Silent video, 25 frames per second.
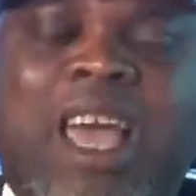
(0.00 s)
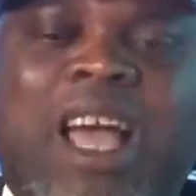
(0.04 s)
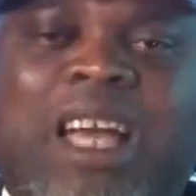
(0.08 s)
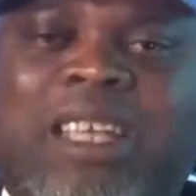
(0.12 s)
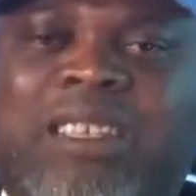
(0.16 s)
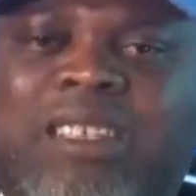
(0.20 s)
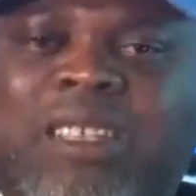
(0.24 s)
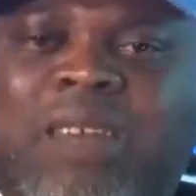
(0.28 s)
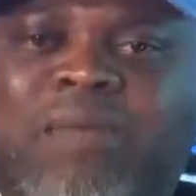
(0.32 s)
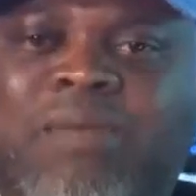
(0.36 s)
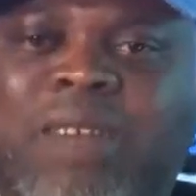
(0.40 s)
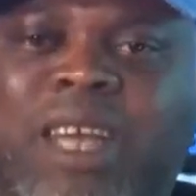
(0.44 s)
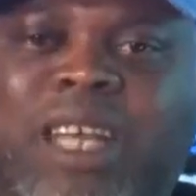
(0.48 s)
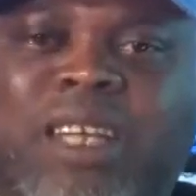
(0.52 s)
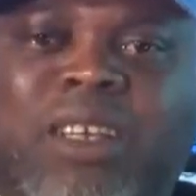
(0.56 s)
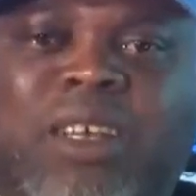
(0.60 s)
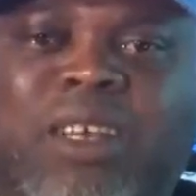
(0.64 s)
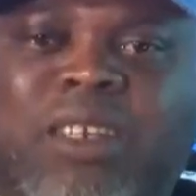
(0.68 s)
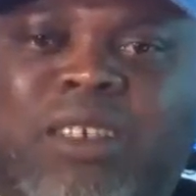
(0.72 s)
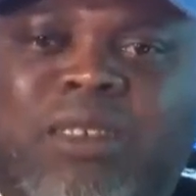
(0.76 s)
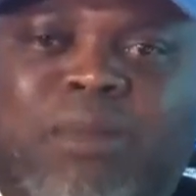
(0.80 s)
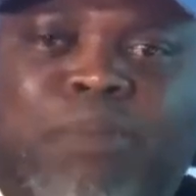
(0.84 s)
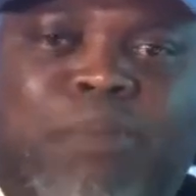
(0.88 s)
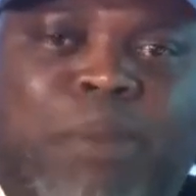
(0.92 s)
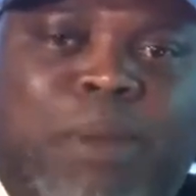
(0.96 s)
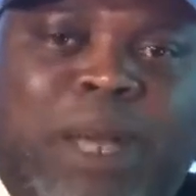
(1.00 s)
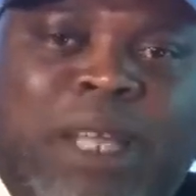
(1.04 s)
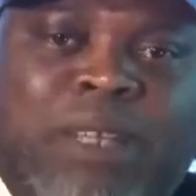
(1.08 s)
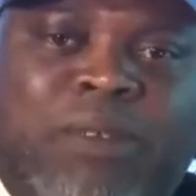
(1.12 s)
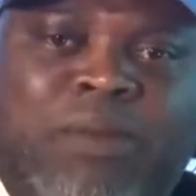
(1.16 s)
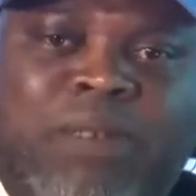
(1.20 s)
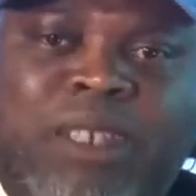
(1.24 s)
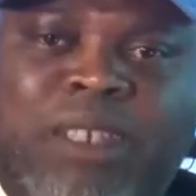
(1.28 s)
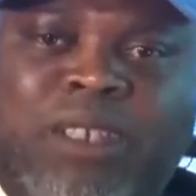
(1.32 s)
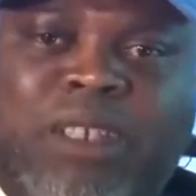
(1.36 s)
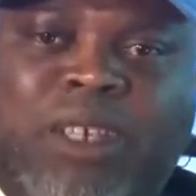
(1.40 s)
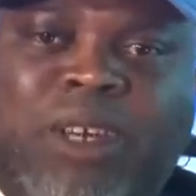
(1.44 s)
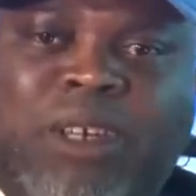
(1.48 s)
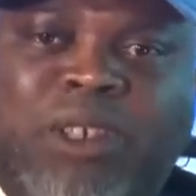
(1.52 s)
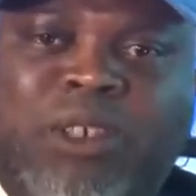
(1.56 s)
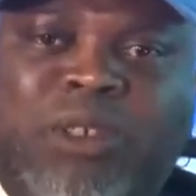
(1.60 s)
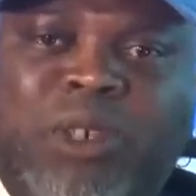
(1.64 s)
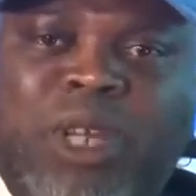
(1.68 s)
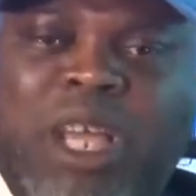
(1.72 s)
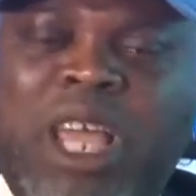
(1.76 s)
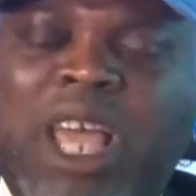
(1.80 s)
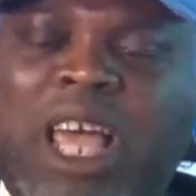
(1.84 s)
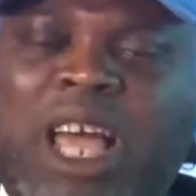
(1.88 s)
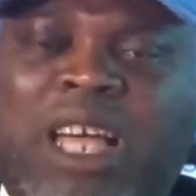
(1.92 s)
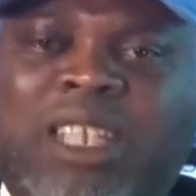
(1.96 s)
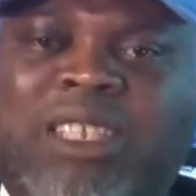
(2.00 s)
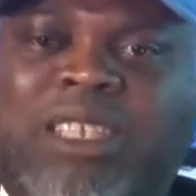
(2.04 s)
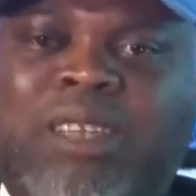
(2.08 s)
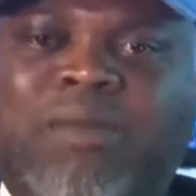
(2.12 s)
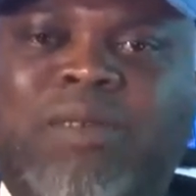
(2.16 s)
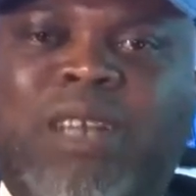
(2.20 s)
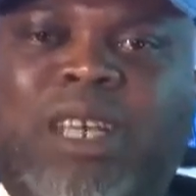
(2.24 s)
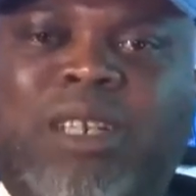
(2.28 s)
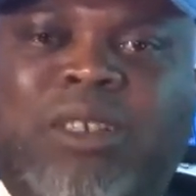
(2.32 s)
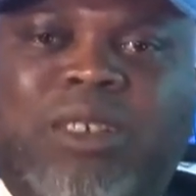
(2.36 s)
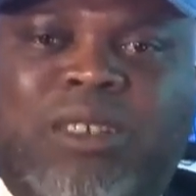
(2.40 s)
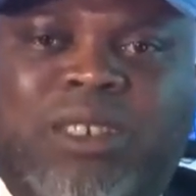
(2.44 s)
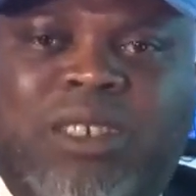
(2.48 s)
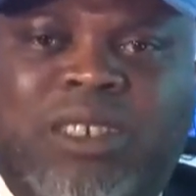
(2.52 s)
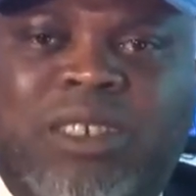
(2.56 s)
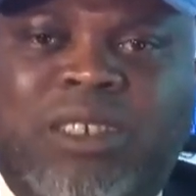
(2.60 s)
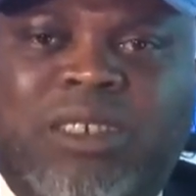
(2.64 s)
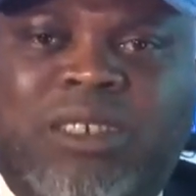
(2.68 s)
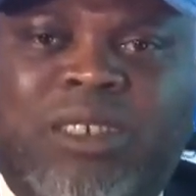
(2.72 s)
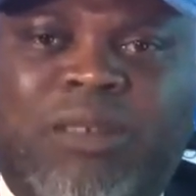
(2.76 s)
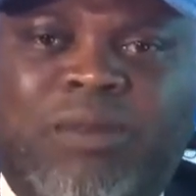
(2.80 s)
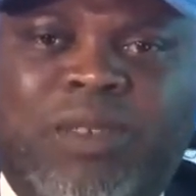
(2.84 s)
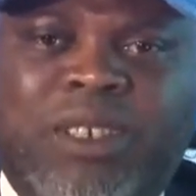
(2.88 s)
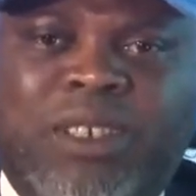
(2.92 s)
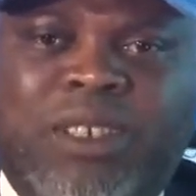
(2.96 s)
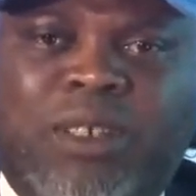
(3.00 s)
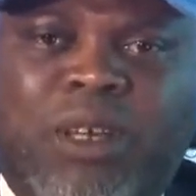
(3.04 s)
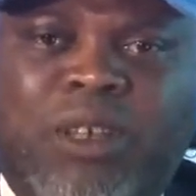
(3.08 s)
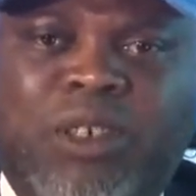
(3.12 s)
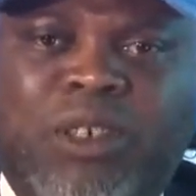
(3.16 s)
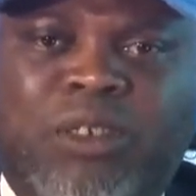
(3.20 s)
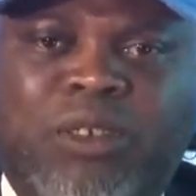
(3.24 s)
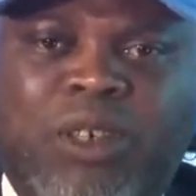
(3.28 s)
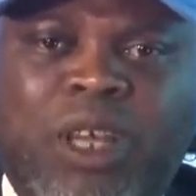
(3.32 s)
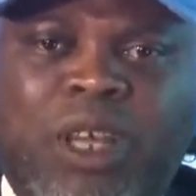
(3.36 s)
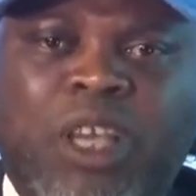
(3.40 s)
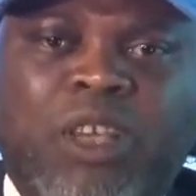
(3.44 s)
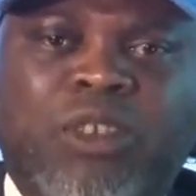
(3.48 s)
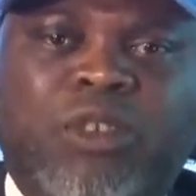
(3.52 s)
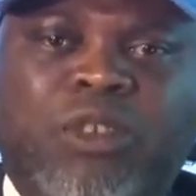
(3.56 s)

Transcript: as if they are not part of this country, as if they are not citizens of this country.